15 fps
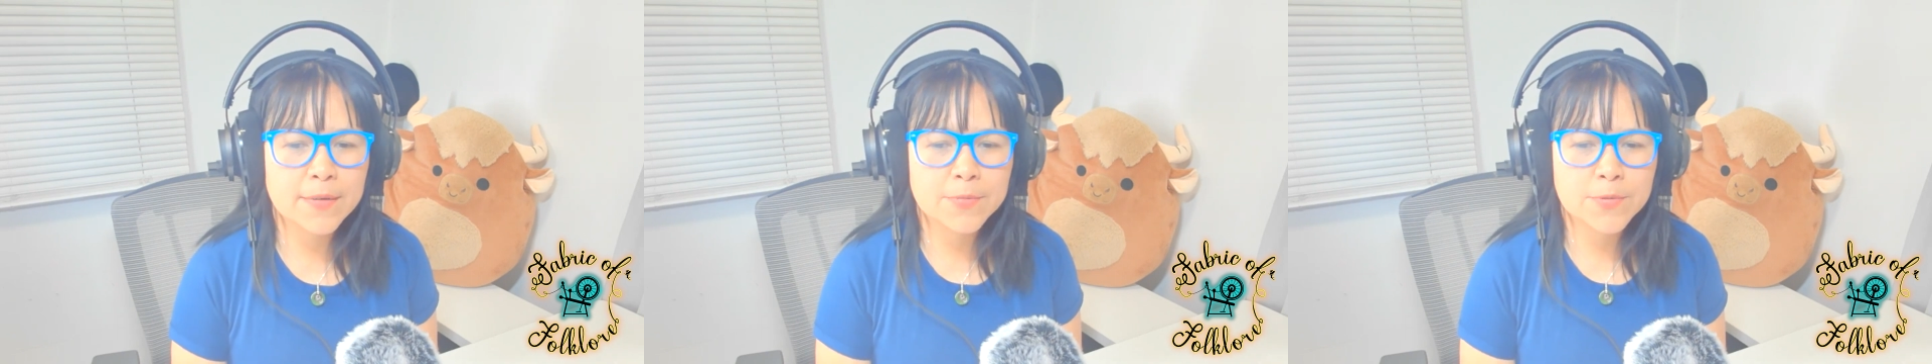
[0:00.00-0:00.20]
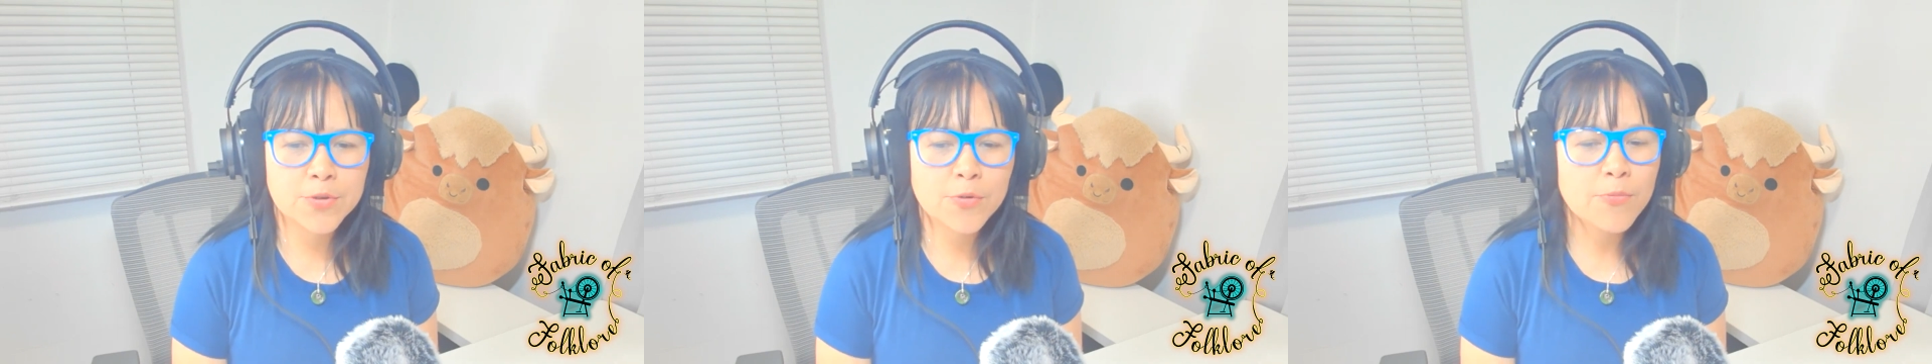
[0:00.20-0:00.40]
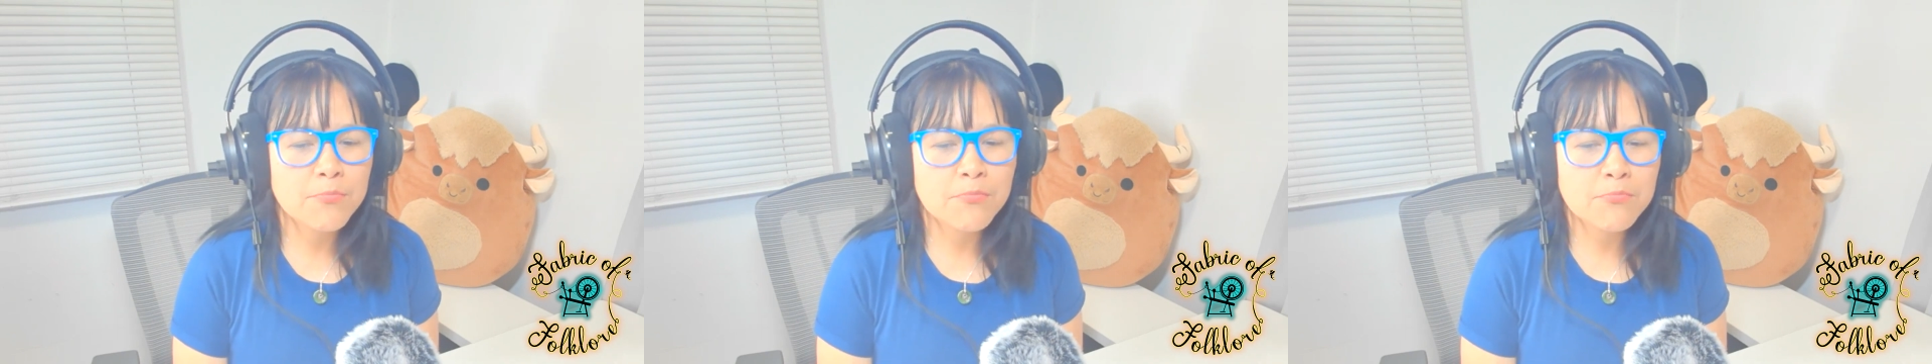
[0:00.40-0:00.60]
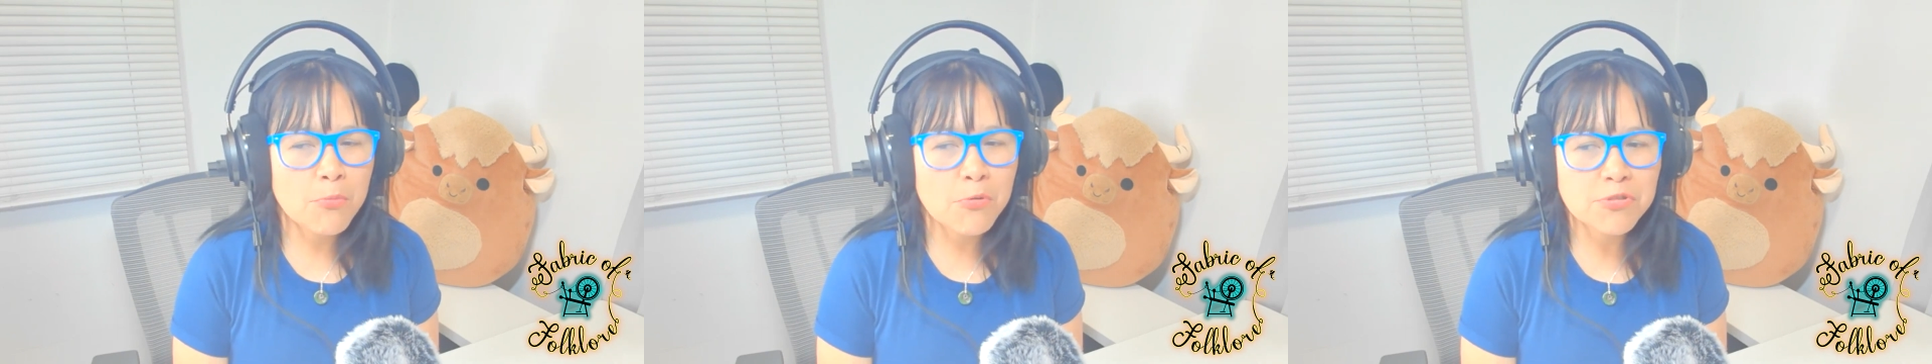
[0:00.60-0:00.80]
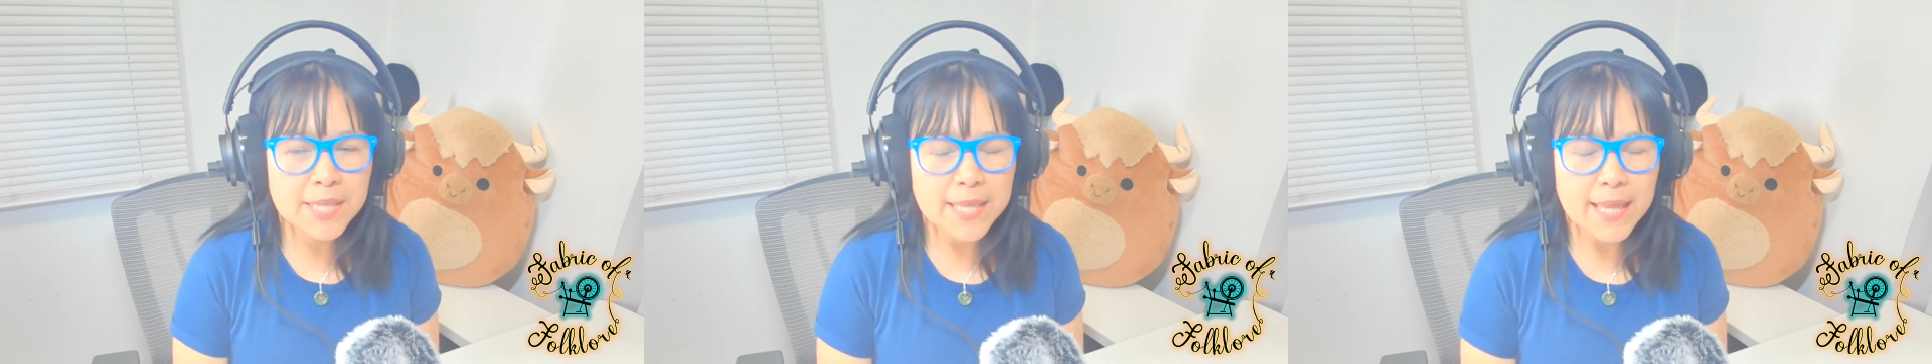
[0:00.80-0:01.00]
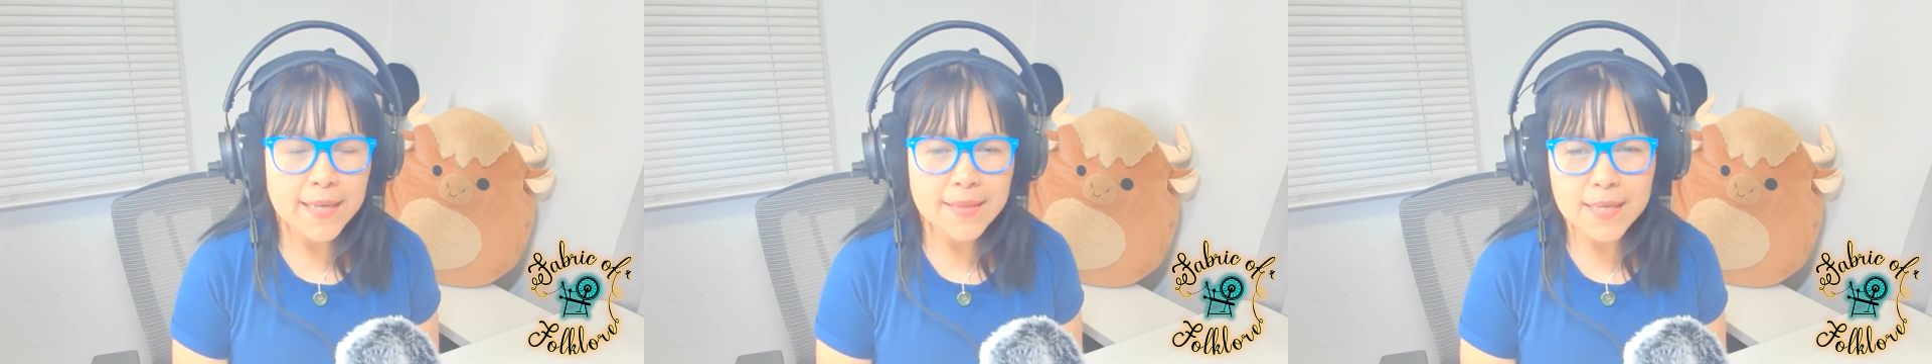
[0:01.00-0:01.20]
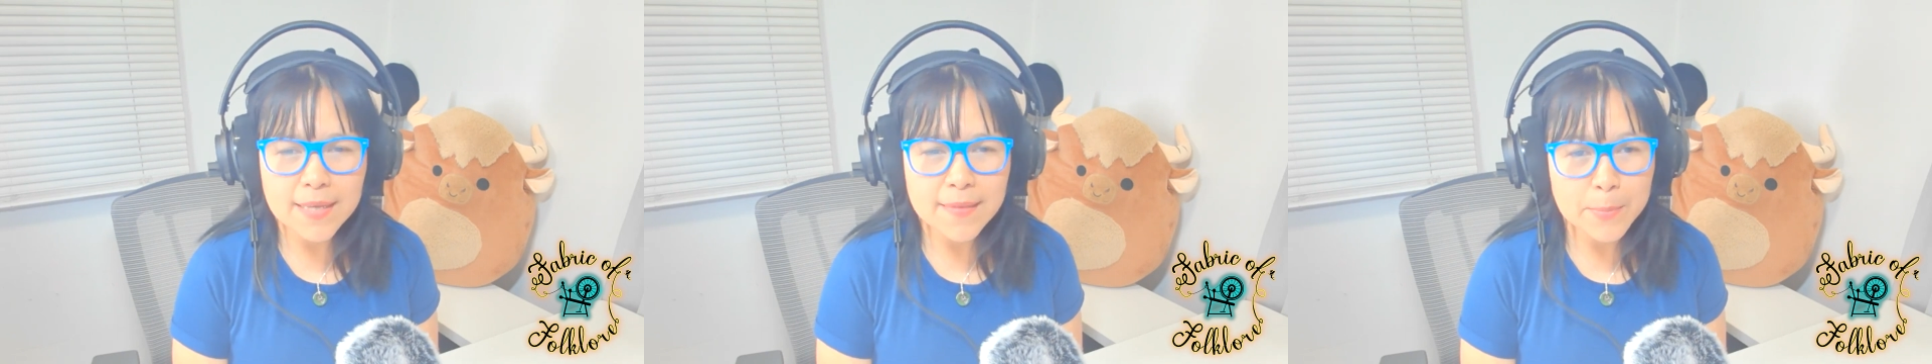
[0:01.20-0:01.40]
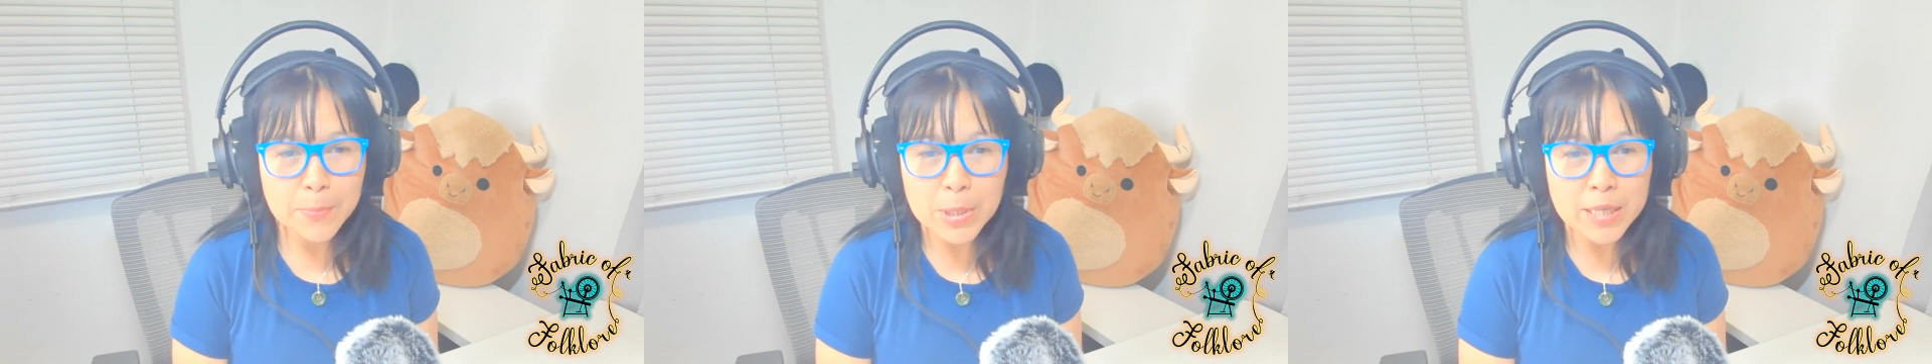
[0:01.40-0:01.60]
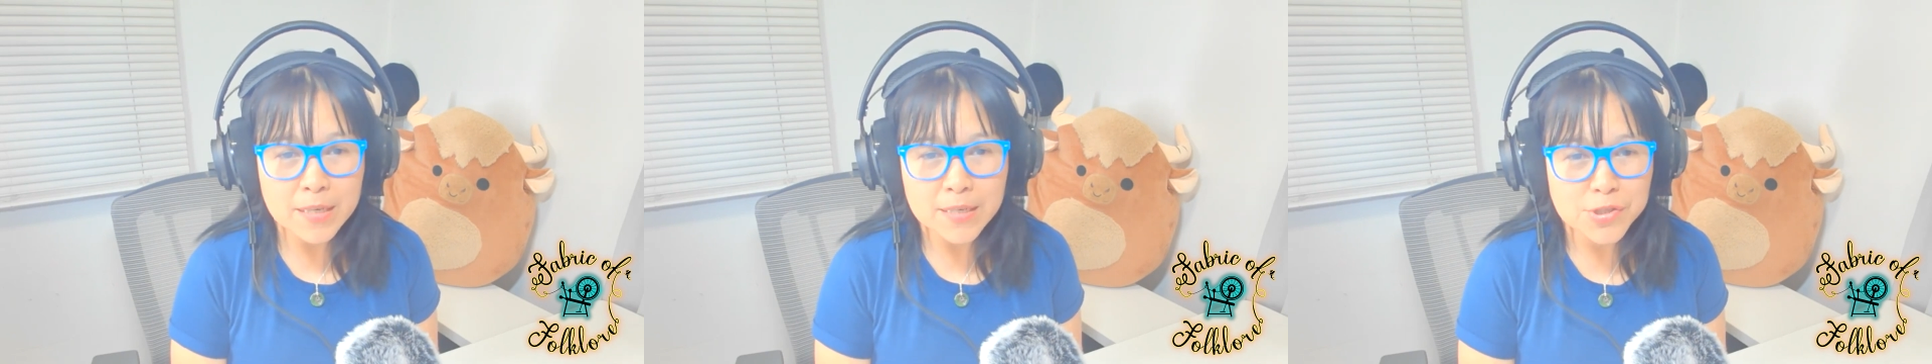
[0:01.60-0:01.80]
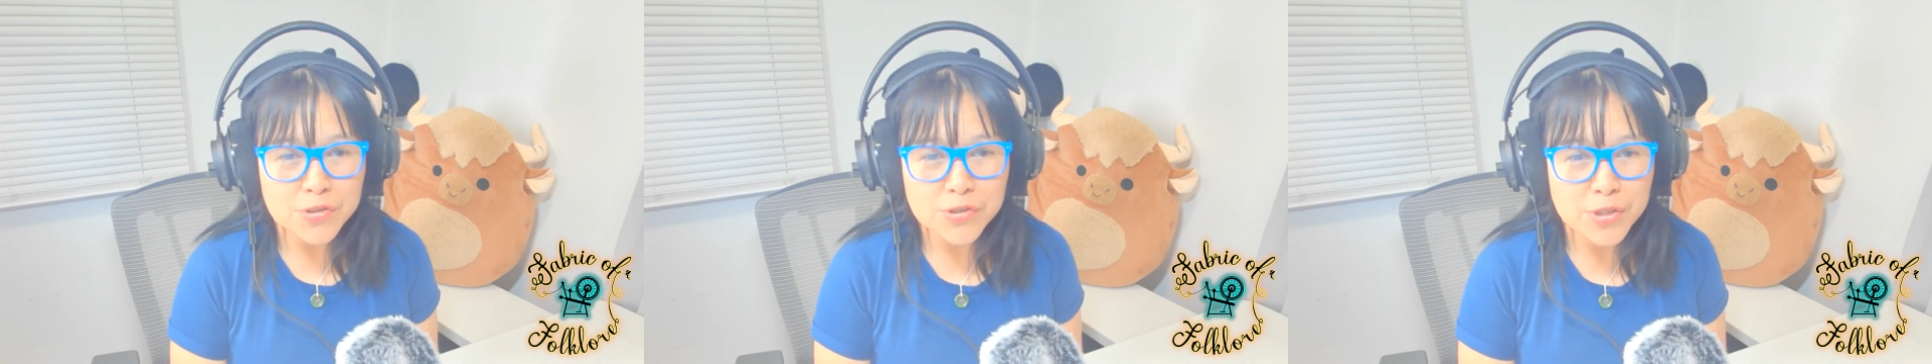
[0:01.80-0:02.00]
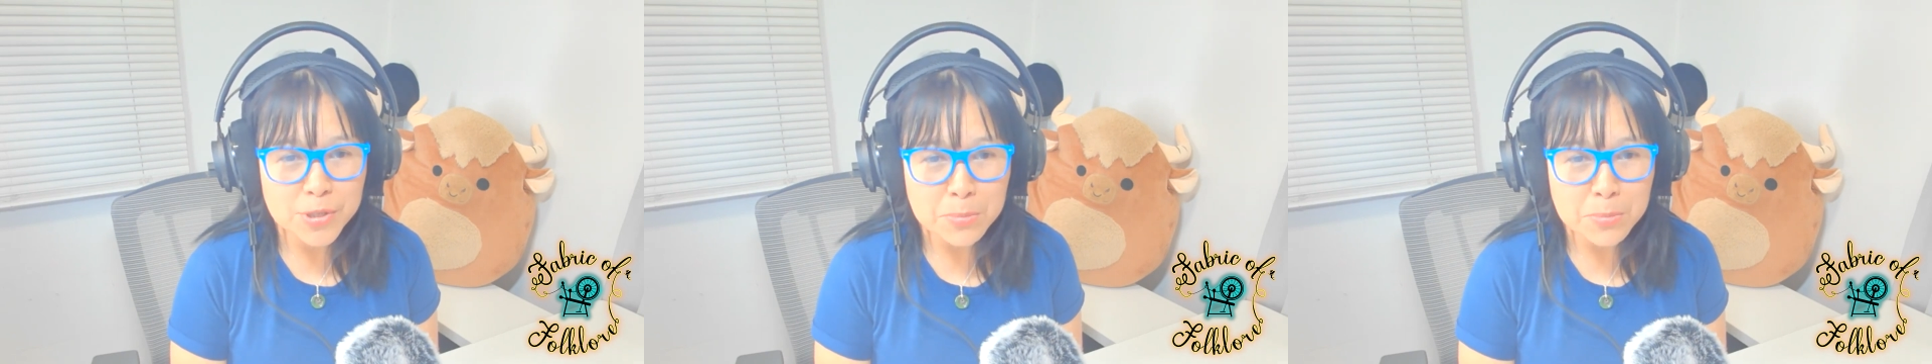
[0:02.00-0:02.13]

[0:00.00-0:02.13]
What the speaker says: So most likely in the beginning, it's just going